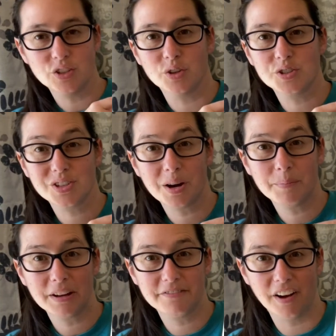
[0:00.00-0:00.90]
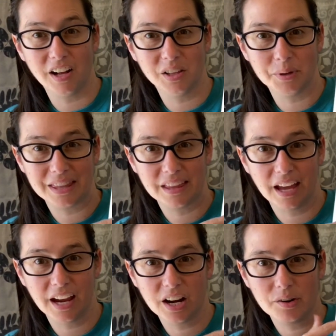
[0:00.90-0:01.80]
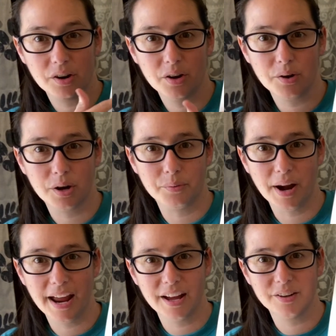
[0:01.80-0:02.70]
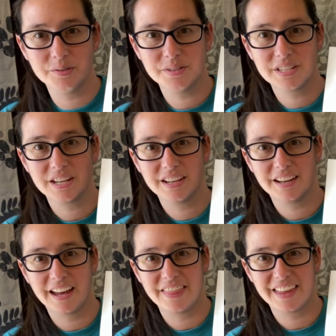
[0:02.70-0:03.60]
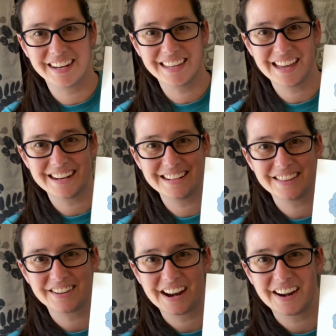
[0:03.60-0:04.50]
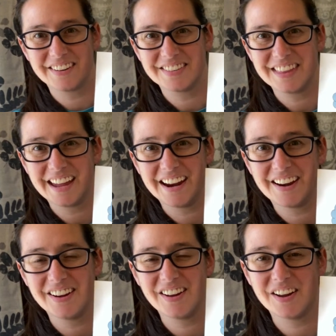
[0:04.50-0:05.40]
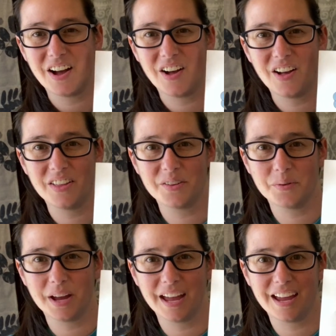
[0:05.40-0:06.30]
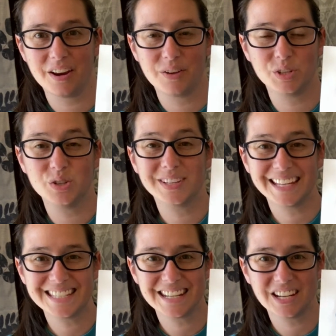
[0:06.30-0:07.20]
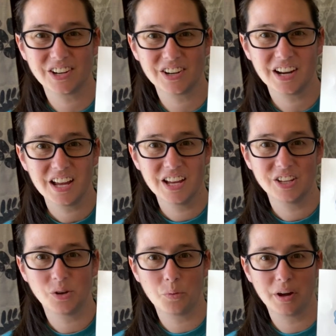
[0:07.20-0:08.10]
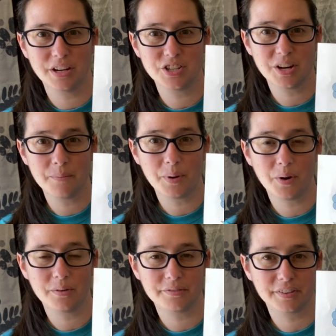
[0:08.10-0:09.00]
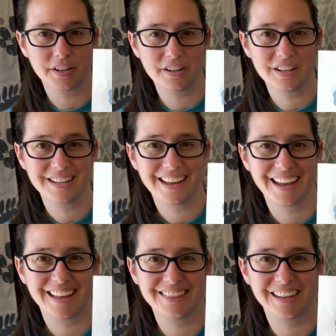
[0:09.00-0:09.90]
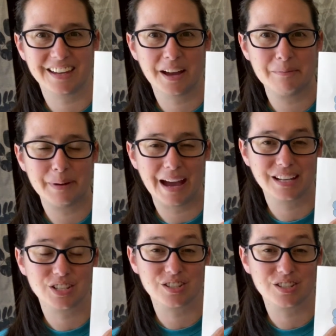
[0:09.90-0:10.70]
You'll start by following the arrow around and then again another arrow there all the way. When you get to here, you'll want to jump over and then come back to